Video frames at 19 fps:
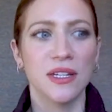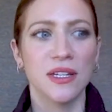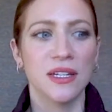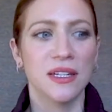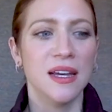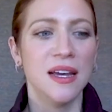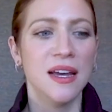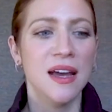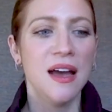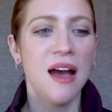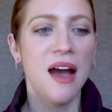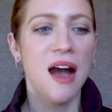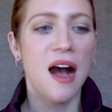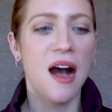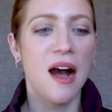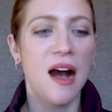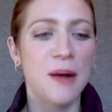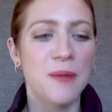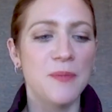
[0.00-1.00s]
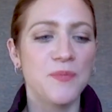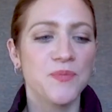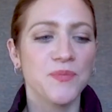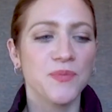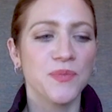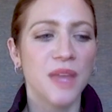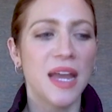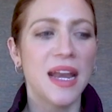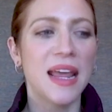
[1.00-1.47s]
And um,
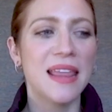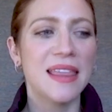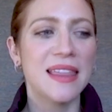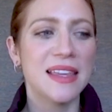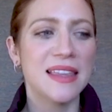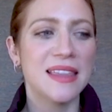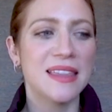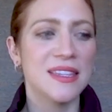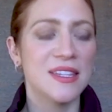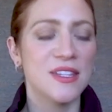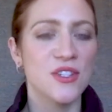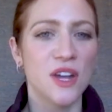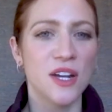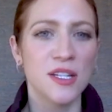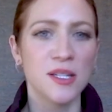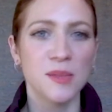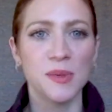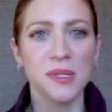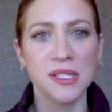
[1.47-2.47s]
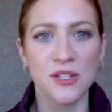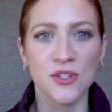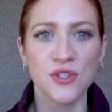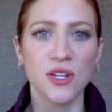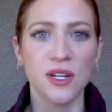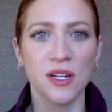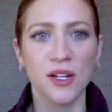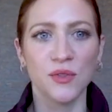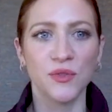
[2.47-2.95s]
and I think the
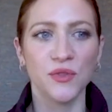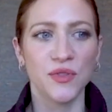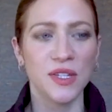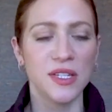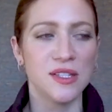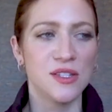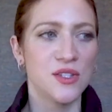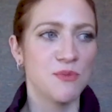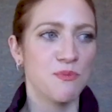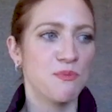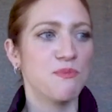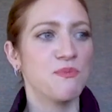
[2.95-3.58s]
juxtaposition of these